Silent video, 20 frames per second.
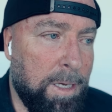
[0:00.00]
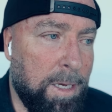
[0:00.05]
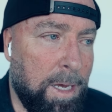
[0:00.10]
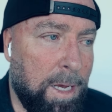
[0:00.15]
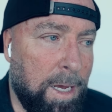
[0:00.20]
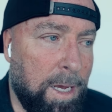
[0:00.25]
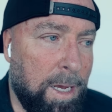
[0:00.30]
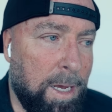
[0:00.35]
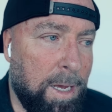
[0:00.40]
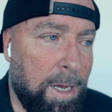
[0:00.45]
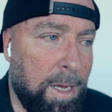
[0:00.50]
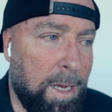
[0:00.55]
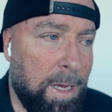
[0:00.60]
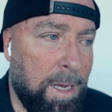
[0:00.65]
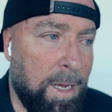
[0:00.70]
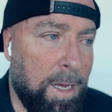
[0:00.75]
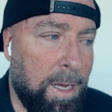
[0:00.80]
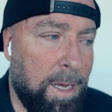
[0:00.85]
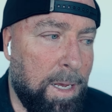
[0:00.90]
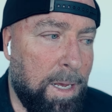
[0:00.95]

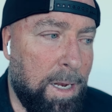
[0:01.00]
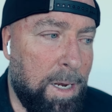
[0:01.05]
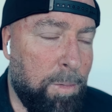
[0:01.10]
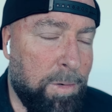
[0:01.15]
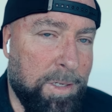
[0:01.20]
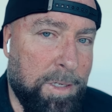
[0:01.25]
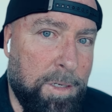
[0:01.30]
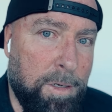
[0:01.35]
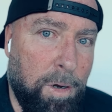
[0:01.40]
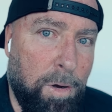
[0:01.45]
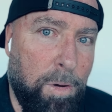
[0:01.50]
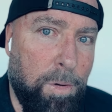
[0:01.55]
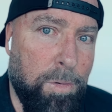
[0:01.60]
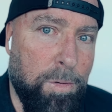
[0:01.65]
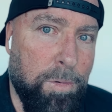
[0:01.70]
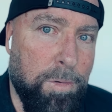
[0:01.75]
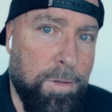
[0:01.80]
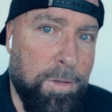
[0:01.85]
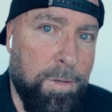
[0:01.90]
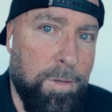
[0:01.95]
uh, and it was
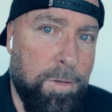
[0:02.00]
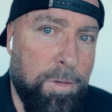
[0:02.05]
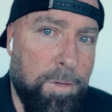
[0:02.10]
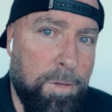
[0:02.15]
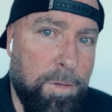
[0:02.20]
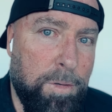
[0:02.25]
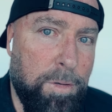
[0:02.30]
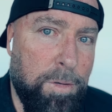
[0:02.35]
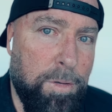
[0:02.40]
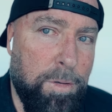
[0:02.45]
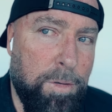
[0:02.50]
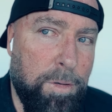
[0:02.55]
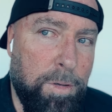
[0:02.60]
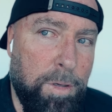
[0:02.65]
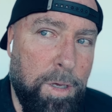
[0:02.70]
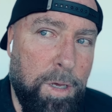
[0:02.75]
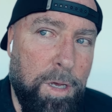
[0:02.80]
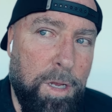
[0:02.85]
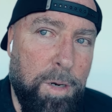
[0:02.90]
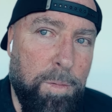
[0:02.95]
cold
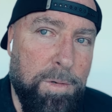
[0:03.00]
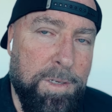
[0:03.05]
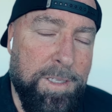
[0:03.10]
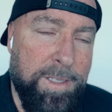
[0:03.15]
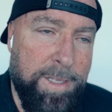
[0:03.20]
and it was